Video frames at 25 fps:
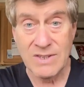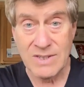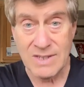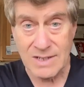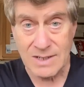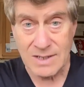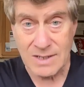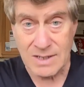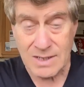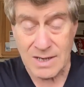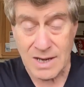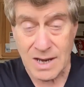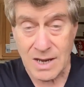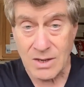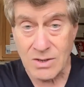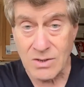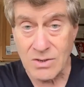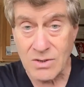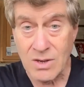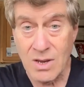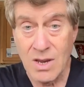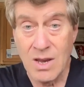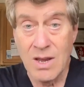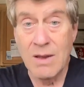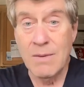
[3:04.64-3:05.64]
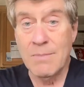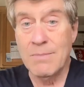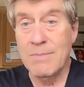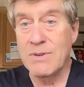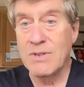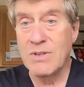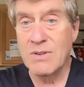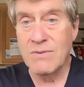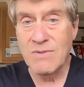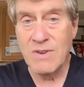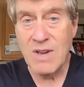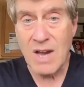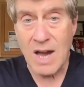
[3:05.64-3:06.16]
success,
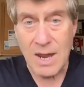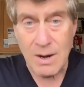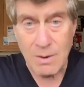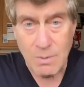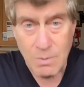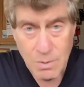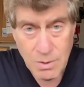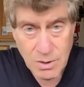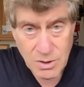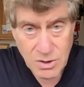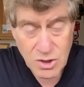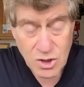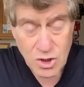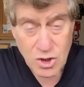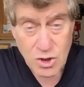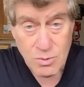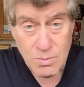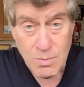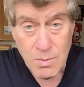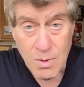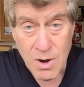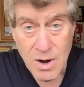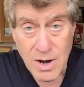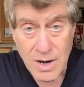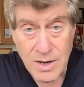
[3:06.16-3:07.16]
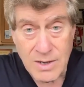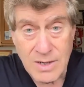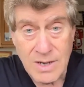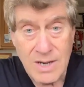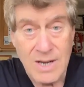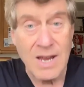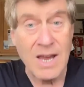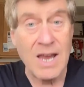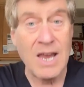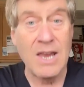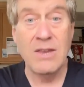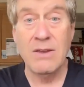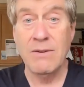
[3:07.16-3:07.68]
but you've got to work smart
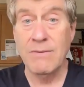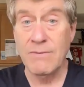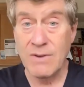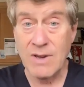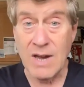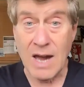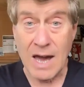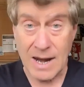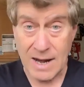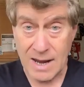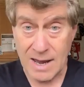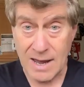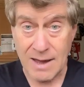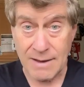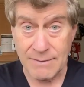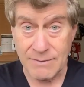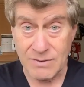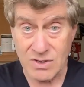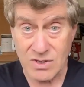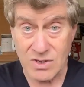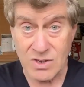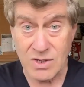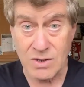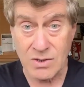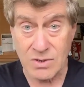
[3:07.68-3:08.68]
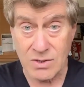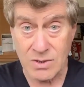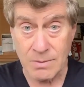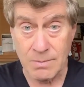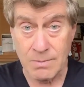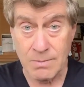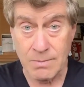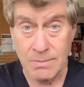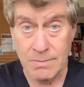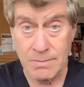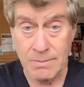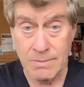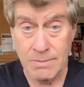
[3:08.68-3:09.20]
and you've got to have a system.